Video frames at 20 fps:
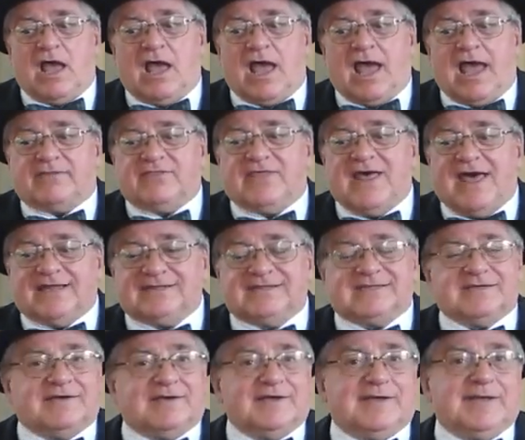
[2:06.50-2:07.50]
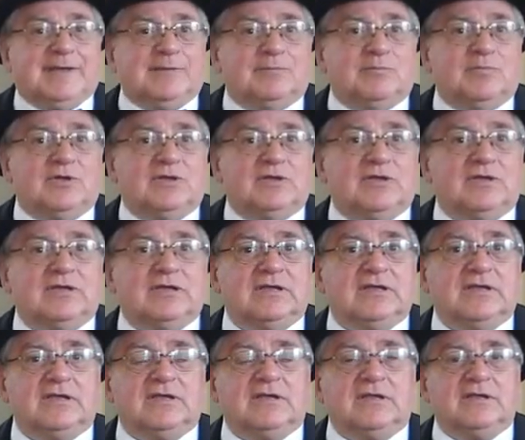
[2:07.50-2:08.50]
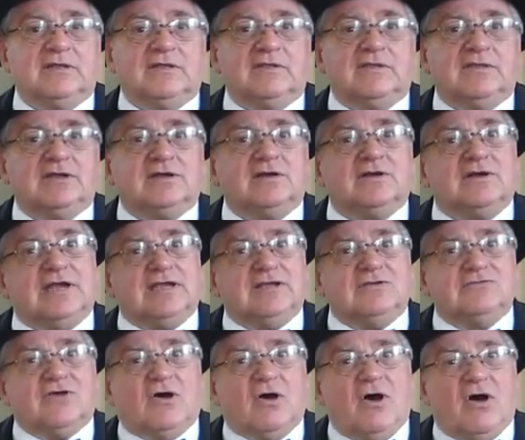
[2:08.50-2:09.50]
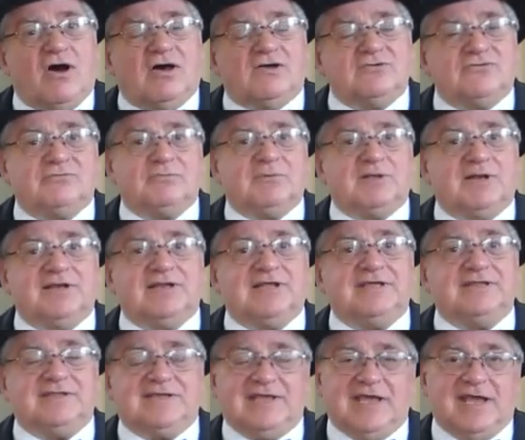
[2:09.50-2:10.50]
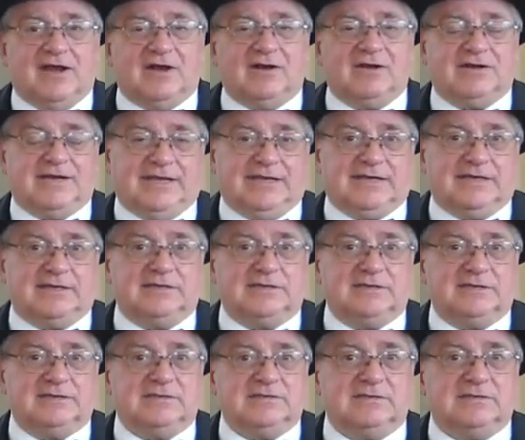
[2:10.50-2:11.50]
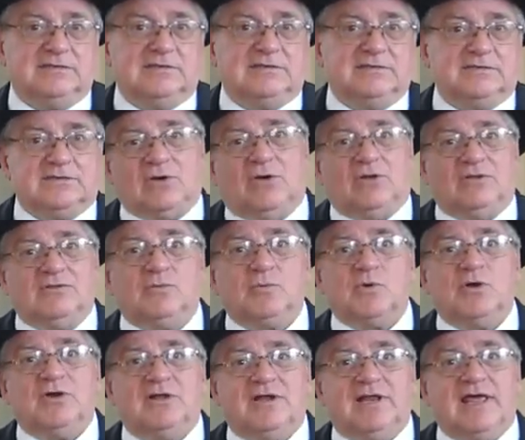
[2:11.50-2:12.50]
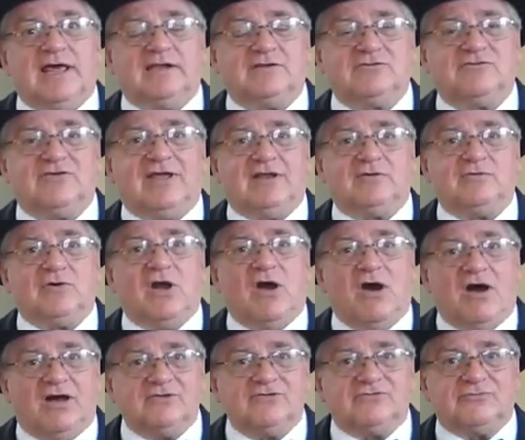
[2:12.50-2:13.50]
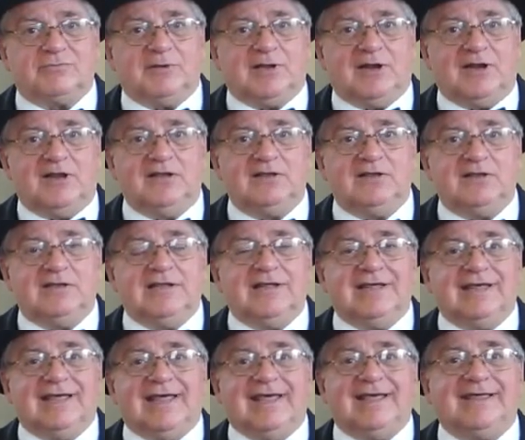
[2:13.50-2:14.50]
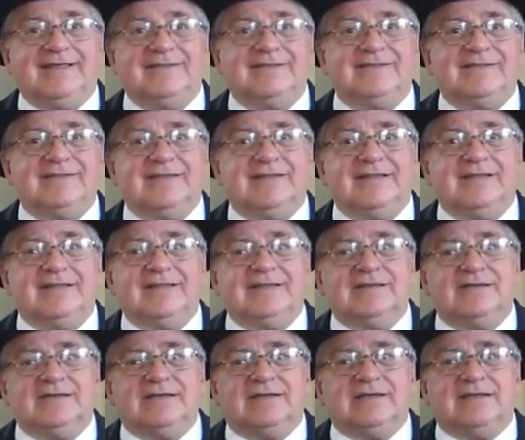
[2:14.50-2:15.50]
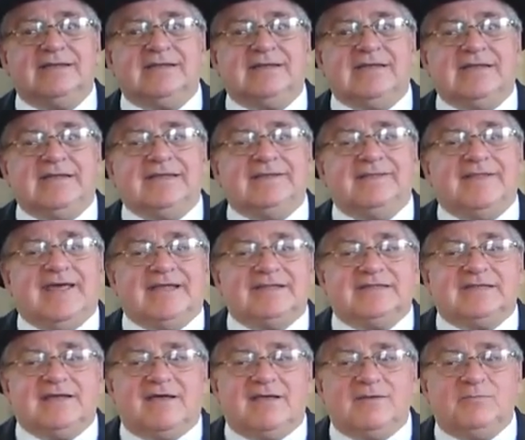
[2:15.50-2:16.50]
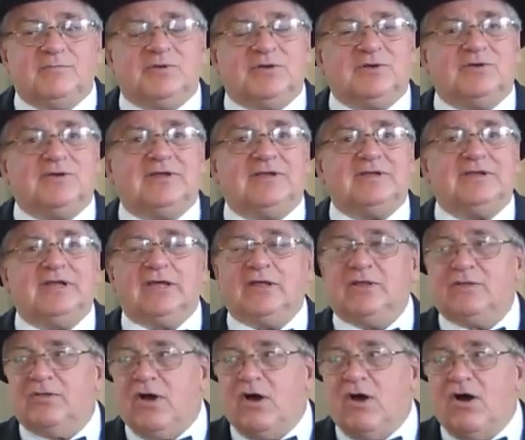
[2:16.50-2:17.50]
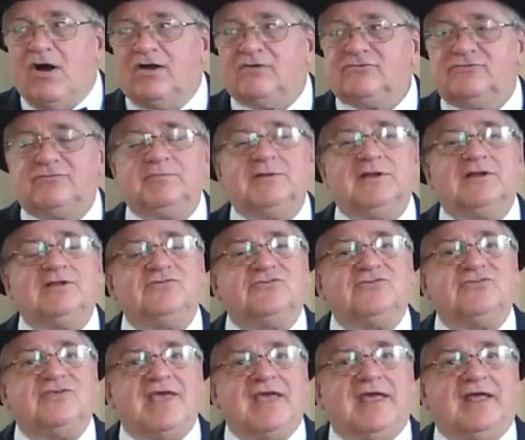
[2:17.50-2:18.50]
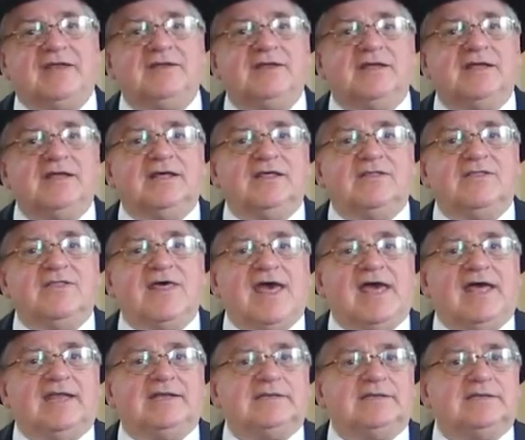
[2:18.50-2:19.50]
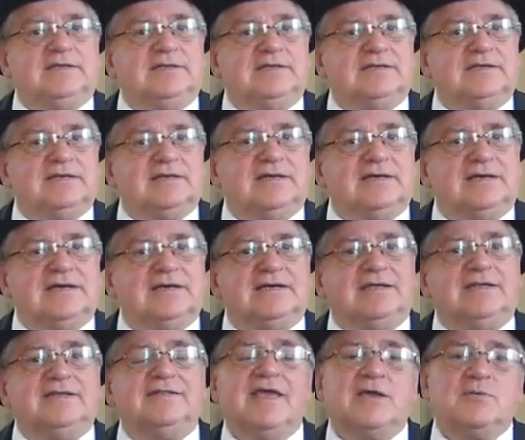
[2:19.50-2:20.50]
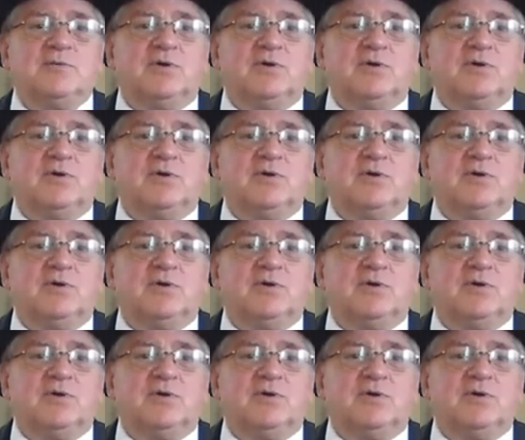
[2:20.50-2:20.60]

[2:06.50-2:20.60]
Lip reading: At that time, there is a hospital in the area called the Royal Alexandra Hospital, and in that time period, the hospital said that they